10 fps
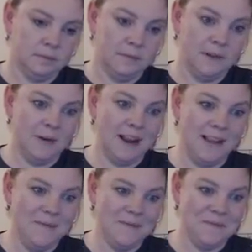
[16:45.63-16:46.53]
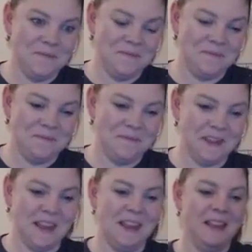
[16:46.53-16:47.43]
You ready?
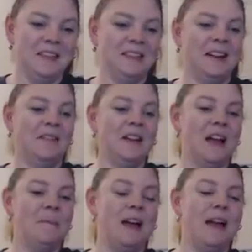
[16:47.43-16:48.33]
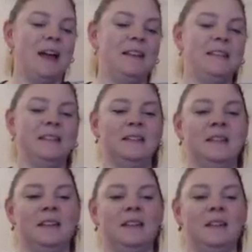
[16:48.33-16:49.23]
Okay, so I've got mine
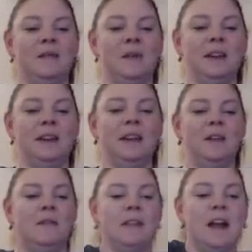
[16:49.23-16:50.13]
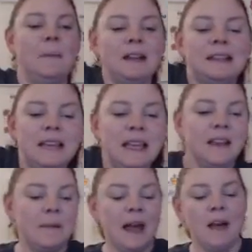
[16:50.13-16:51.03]
ready to go. I've got my
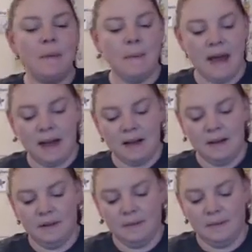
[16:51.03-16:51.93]
seek behind my back.